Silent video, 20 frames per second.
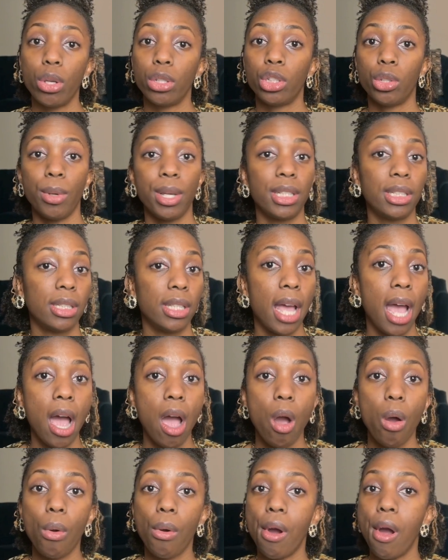a twist
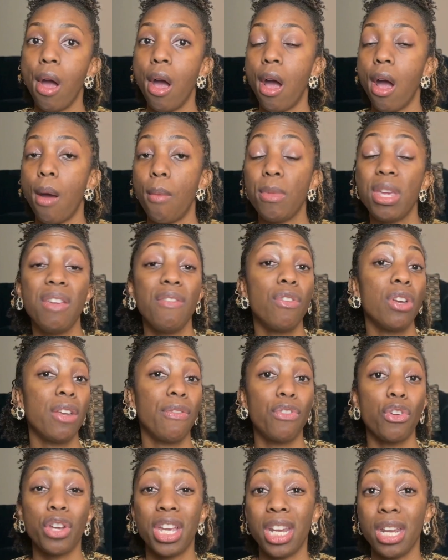out, even
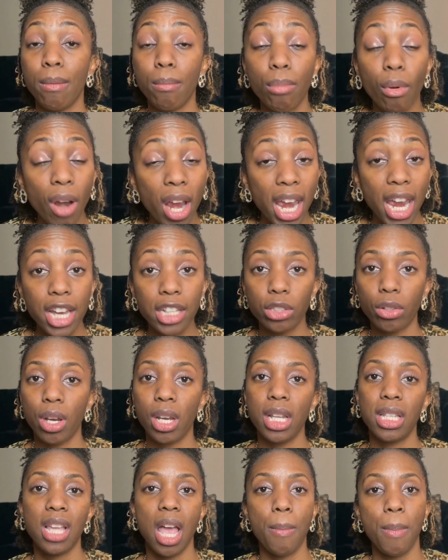if you're getting braids or
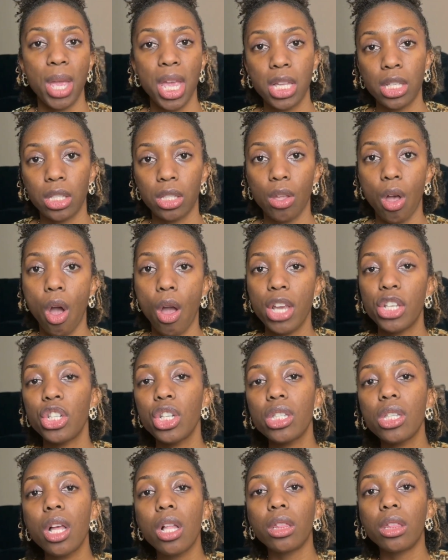any type of install. It's
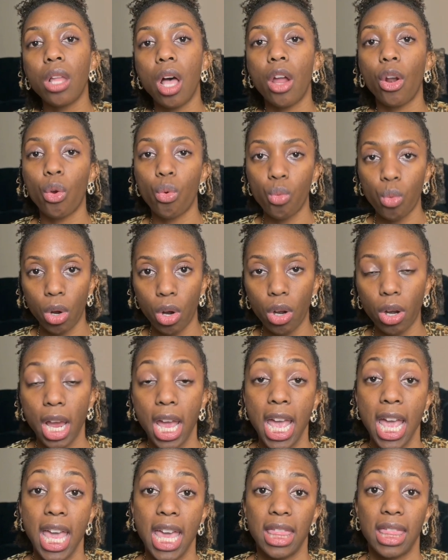just a lot of work
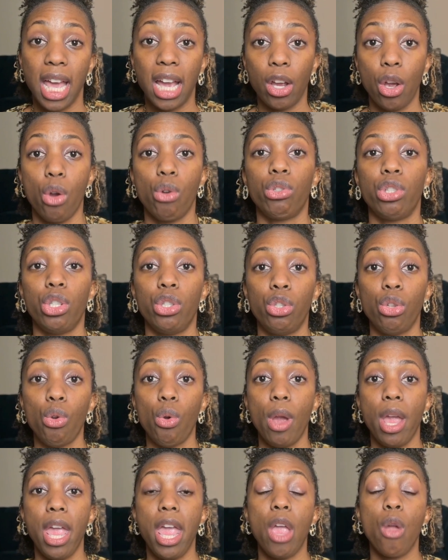that goes
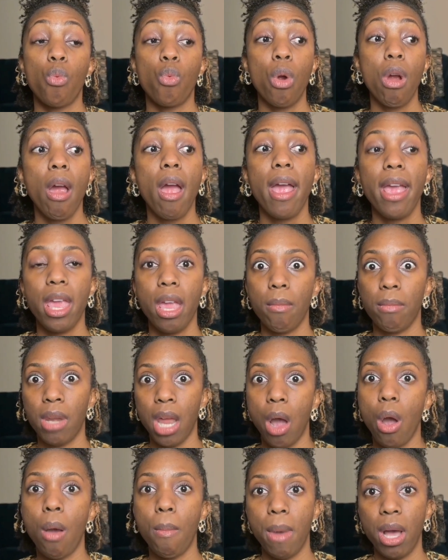into it. And where I am
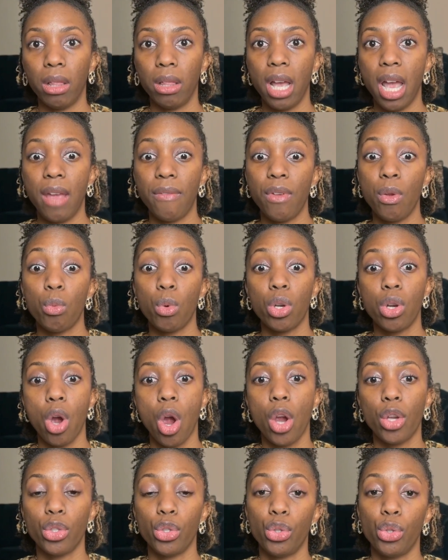now in my life in
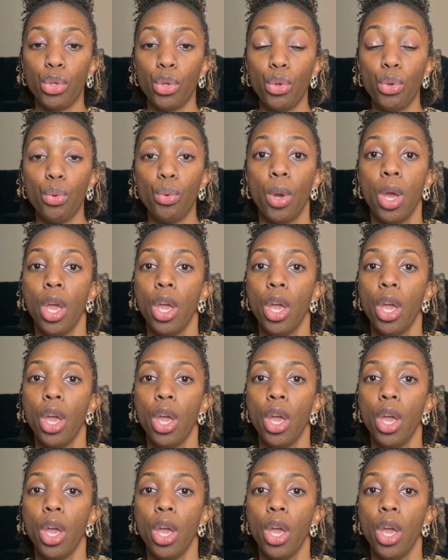regards to,